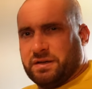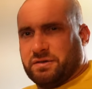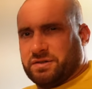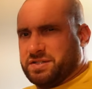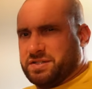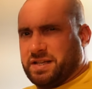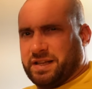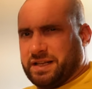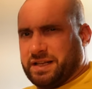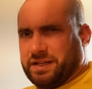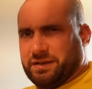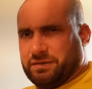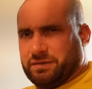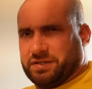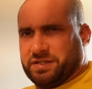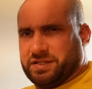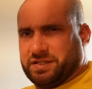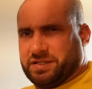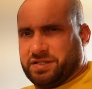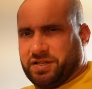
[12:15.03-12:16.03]
or something that will
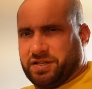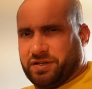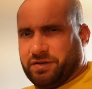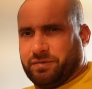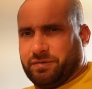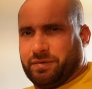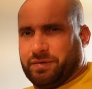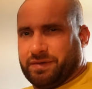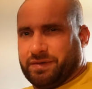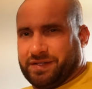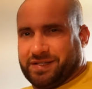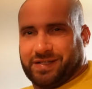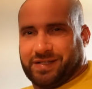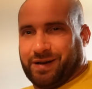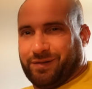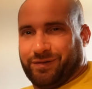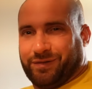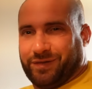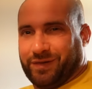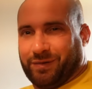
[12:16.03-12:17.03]
just do
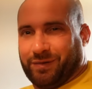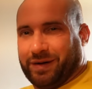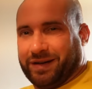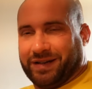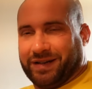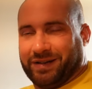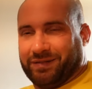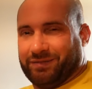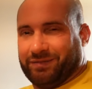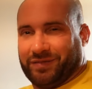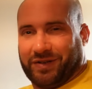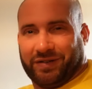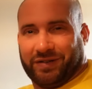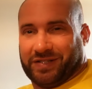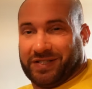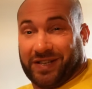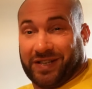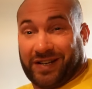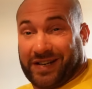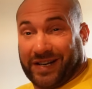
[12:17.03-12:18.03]
stuff for when you do
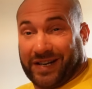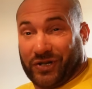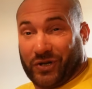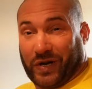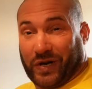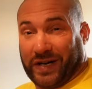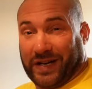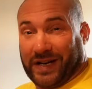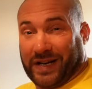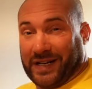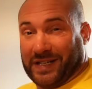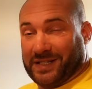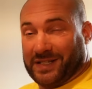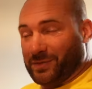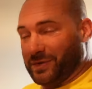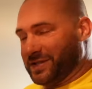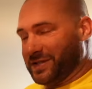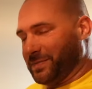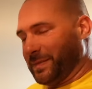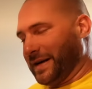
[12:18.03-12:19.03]
circuit training, is
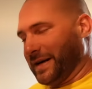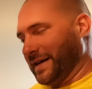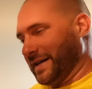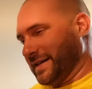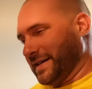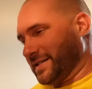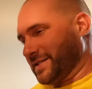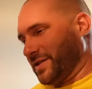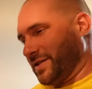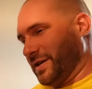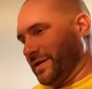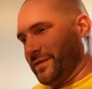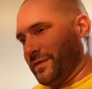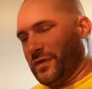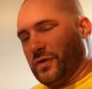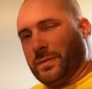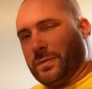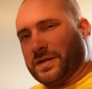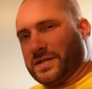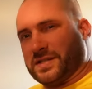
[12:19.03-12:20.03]
what it's mainly designed
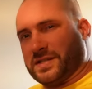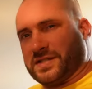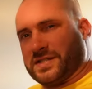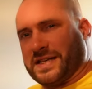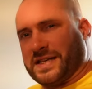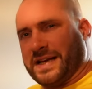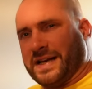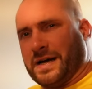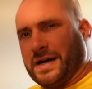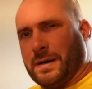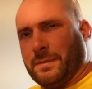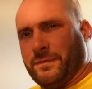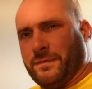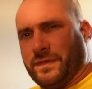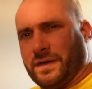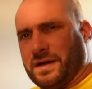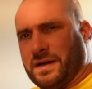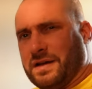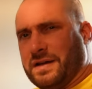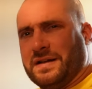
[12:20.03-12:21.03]
for. But just set it up
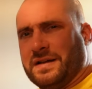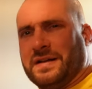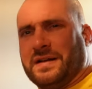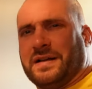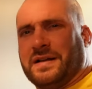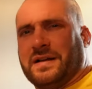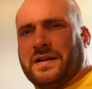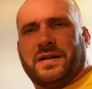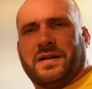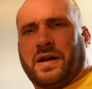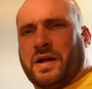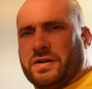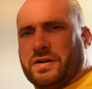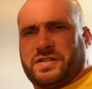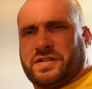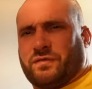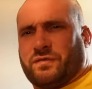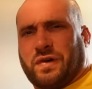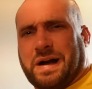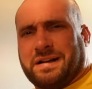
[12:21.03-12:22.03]
for
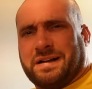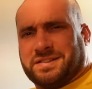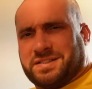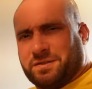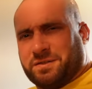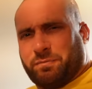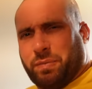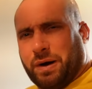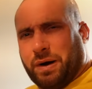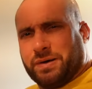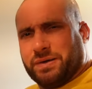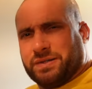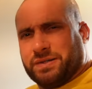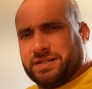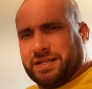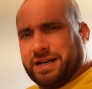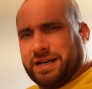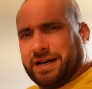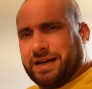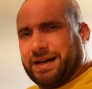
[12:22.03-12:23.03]
loads of rounds of
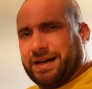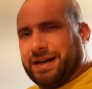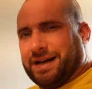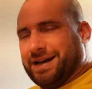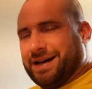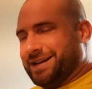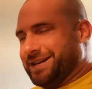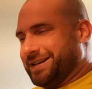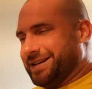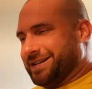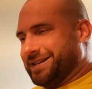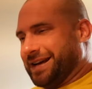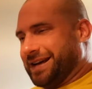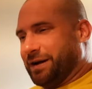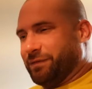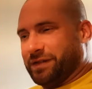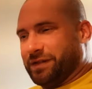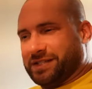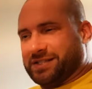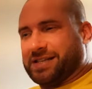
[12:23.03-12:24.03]
posing and
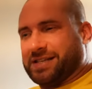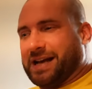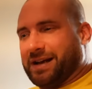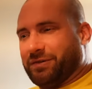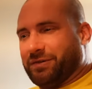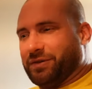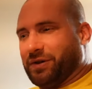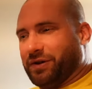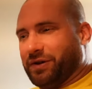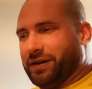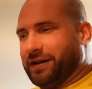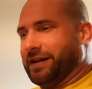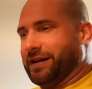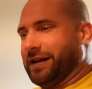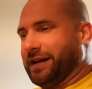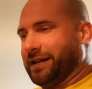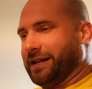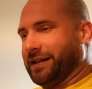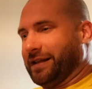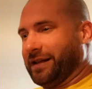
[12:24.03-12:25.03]
have the sound on in
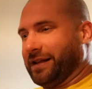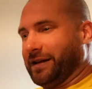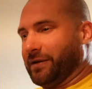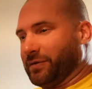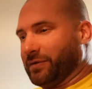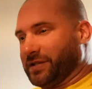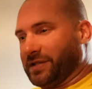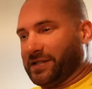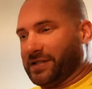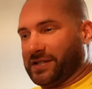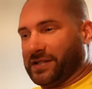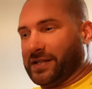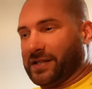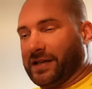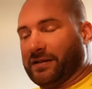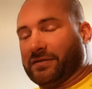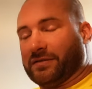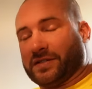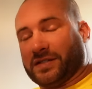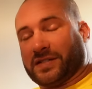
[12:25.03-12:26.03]
it, that it'll
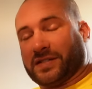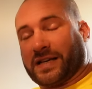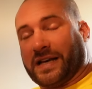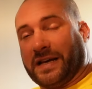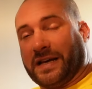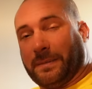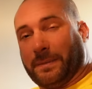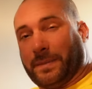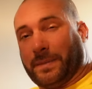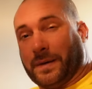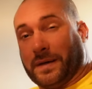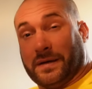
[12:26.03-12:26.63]
just keep